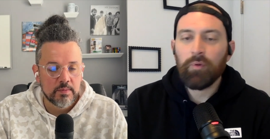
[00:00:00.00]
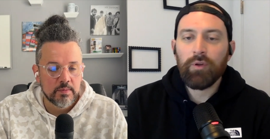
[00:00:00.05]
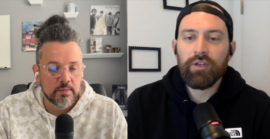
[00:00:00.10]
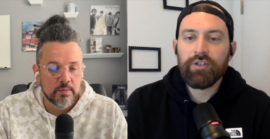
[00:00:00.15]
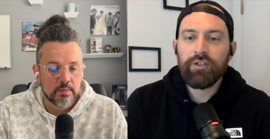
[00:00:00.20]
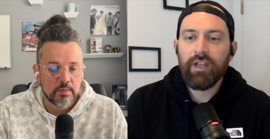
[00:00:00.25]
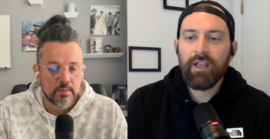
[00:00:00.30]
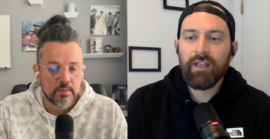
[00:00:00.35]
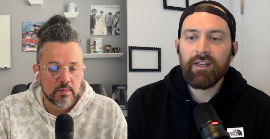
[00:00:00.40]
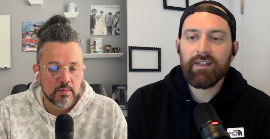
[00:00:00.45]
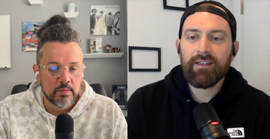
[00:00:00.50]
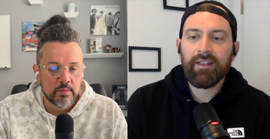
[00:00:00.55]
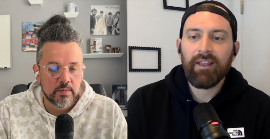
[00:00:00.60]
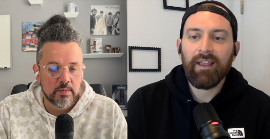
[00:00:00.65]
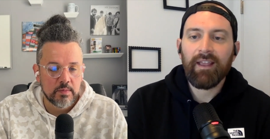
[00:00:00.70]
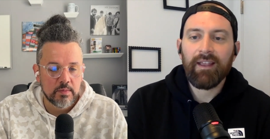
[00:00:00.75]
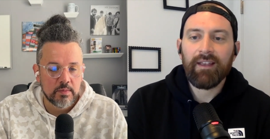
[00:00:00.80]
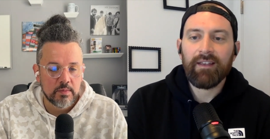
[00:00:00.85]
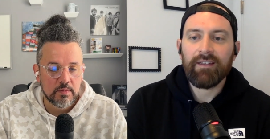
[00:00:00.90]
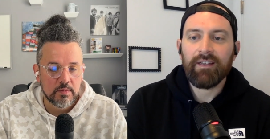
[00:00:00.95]
Speaker 1: I appreciate it.
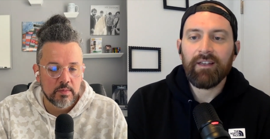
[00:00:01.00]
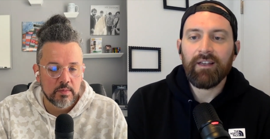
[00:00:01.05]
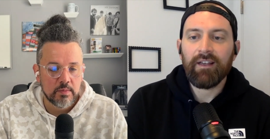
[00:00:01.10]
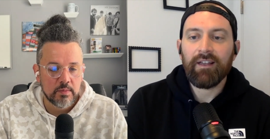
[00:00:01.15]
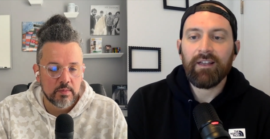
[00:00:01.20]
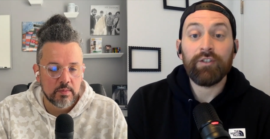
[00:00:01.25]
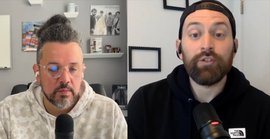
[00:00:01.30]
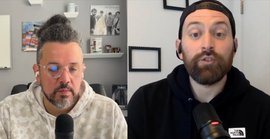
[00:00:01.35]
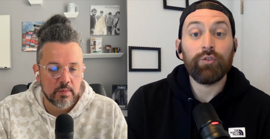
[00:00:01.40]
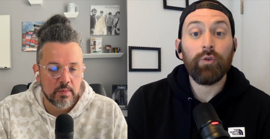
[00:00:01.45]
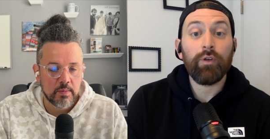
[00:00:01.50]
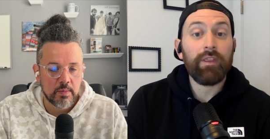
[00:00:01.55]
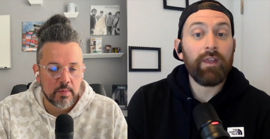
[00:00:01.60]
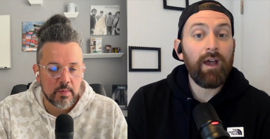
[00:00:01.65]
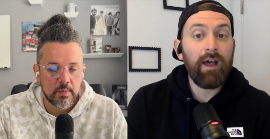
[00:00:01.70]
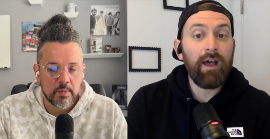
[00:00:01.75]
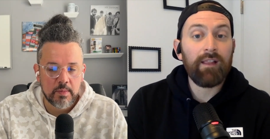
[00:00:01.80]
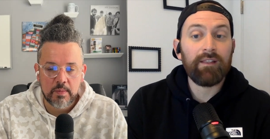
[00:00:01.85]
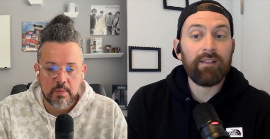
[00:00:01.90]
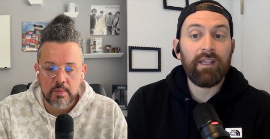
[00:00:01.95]
And uh, enjoy the
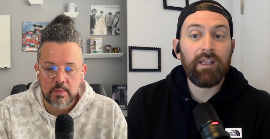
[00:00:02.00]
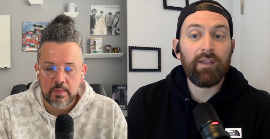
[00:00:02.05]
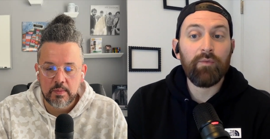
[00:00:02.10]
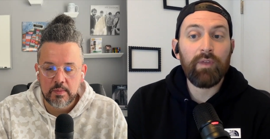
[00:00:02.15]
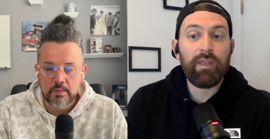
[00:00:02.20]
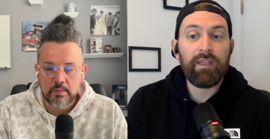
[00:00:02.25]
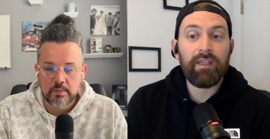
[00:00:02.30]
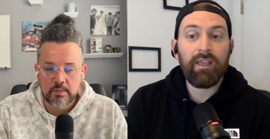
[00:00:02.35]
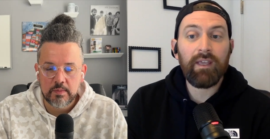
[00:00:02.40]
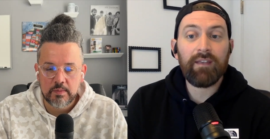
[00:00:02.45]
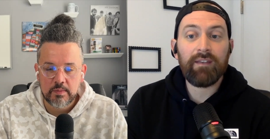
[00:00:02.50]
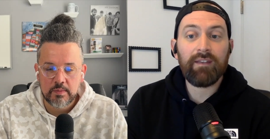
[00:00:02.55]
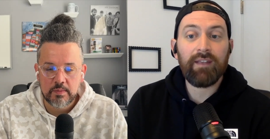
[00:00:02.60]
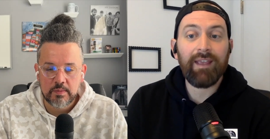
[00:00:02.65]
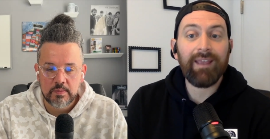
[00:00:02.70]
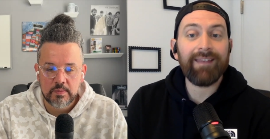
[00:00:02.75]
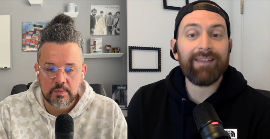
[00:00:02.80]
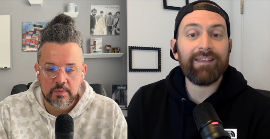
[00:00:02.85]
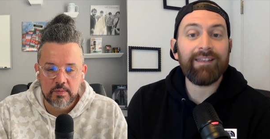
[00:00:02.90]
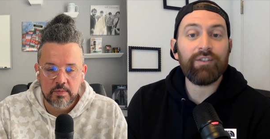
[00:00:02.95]
holiday weekend
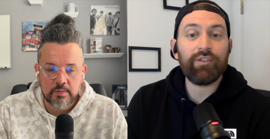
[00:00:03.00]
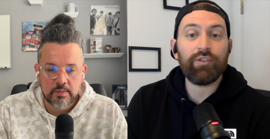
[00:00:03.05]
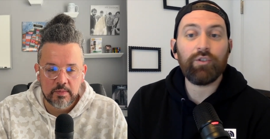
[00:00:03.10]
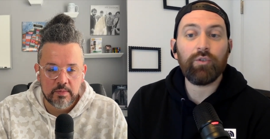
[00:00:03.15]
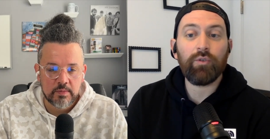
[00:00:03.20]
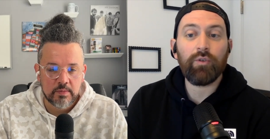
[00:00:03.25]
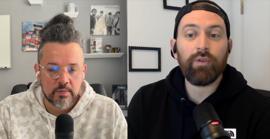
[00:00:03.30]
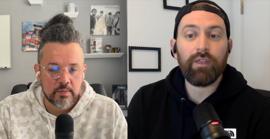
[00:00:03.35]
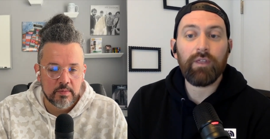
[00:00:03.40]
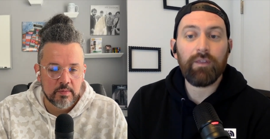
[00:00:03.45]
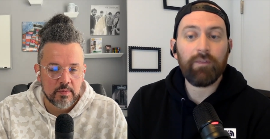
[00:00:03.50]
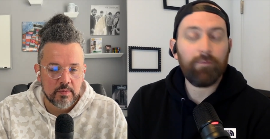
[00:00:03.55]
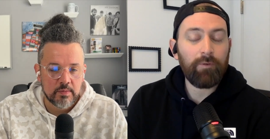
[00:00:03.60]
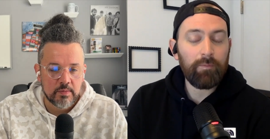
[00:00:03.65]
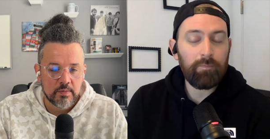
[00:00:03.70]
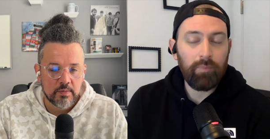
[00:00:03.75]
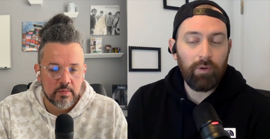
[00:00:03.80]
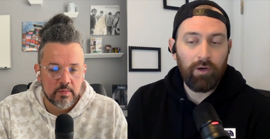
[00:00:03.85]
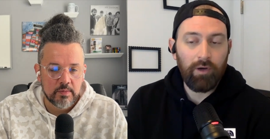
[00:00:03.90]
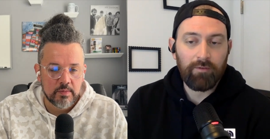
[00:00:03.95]
and enjoy the
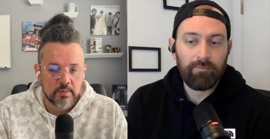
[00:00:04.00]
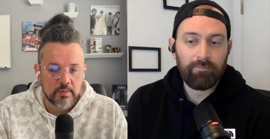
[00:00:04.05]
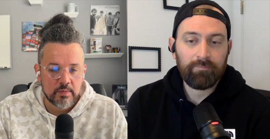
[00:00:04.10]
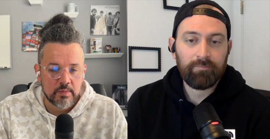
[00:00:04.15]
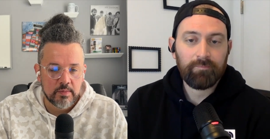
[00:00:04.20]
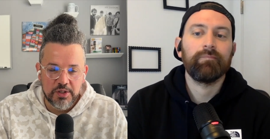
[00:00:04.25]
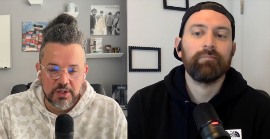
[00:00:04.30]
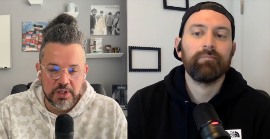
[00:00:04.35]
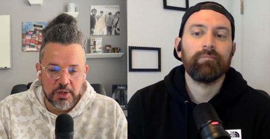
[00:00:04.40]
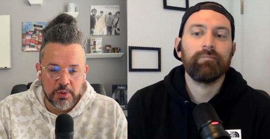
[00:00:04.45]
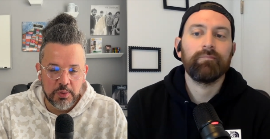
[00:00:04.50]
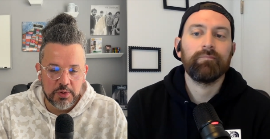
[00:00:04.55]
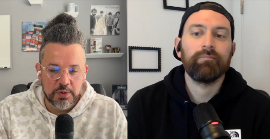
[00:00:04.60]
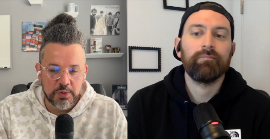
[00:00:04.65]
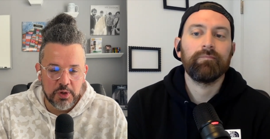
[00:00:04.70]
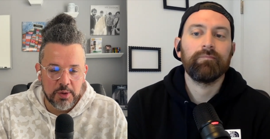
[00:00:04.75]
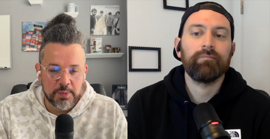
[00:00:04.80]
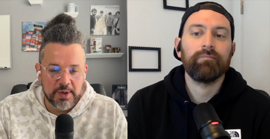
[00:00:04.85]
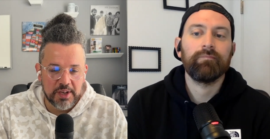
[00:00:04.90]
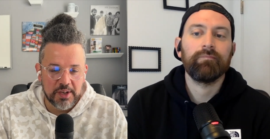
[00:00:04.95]
football. To you as
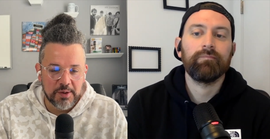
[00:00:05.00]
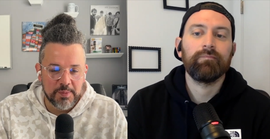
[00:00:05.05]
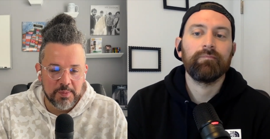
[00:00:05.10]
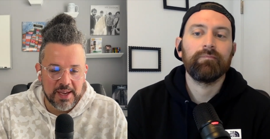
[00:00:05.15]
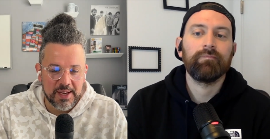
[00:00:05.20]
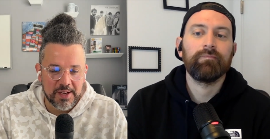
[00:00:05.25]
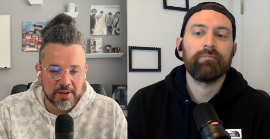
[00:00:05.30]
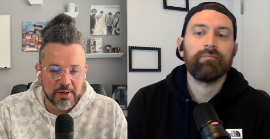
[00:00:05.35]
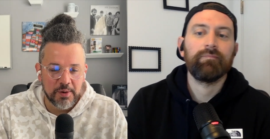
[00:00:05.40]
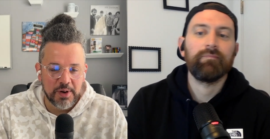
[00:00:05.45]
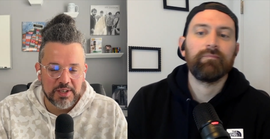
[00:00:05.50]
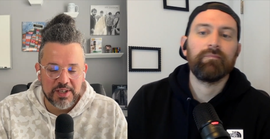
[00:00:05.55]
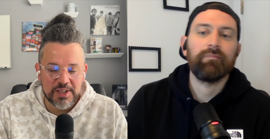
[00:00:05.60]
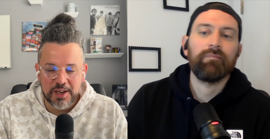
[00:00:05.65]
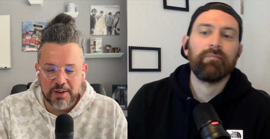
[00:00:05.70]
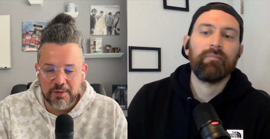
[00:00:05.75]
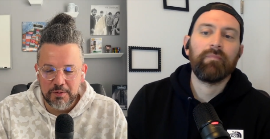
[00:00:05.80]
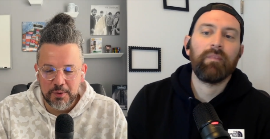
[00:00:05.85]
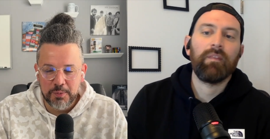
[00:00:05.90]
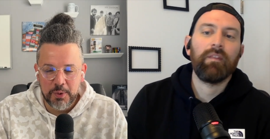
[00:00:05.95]
well, my good man. Great
Speaker 2: talking
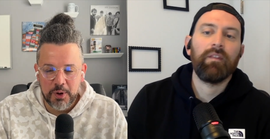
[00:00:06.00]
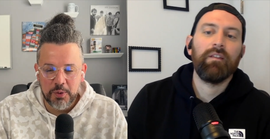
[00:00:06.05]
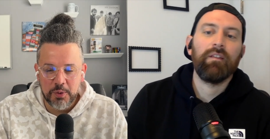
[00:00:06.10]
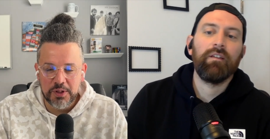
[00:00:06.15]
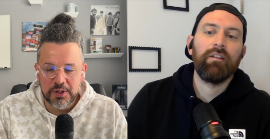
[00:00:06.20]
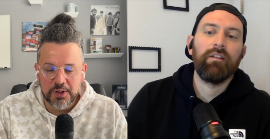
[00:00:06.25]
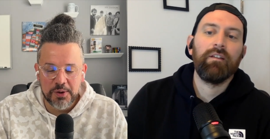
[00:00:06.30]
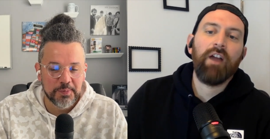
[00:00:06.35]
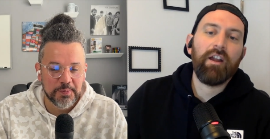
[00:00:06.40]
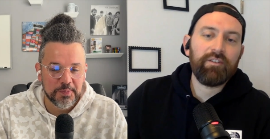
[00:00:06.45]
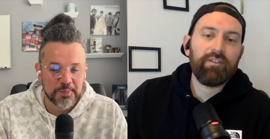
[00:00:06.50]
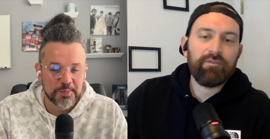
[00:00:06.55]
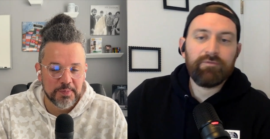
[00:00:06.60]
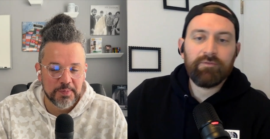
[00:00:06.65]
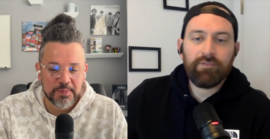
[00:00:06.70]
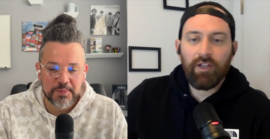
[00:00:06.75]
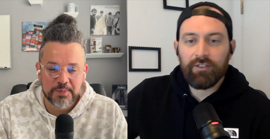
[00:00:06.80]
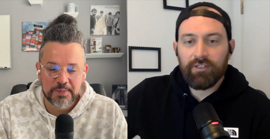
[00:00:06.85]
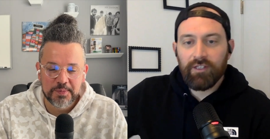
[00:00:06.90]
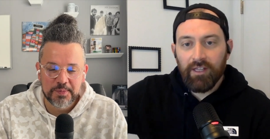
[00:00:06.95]
football with you. All right, dude.
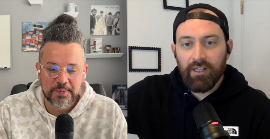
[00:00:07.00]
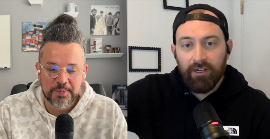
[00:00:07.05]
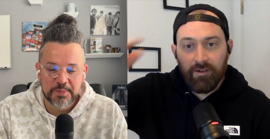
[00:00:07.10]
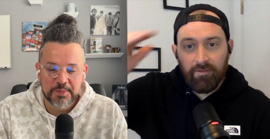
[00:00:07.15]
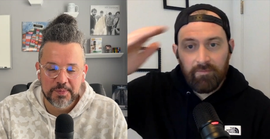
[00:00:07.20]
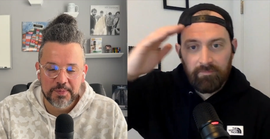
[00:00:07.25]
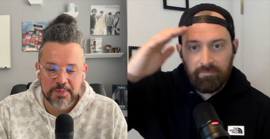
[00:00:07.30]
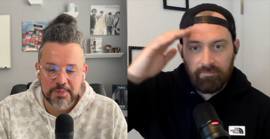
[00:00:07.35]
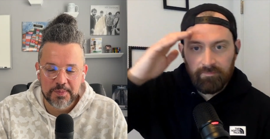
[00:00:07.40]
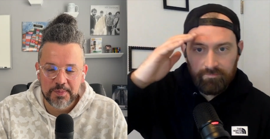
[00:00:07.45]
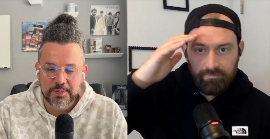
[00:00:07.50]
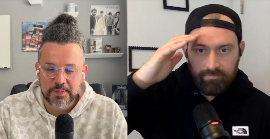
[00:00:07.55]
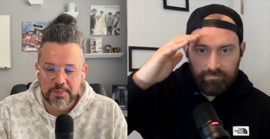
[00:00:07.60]
Talk to you later.